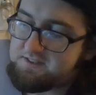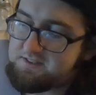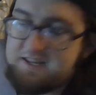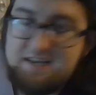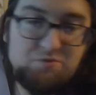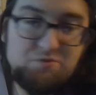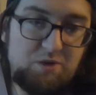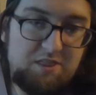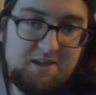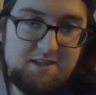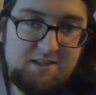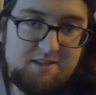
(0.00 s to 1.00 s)
stays with
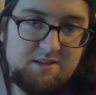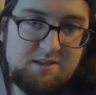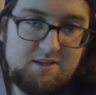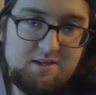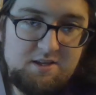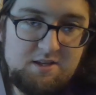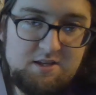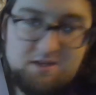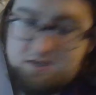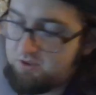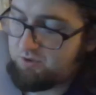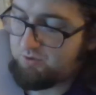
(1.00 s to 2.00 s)
it.
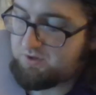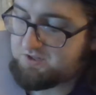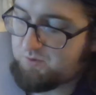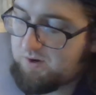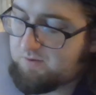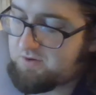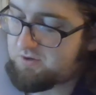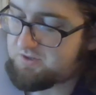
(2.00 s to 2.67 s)
3 squared we know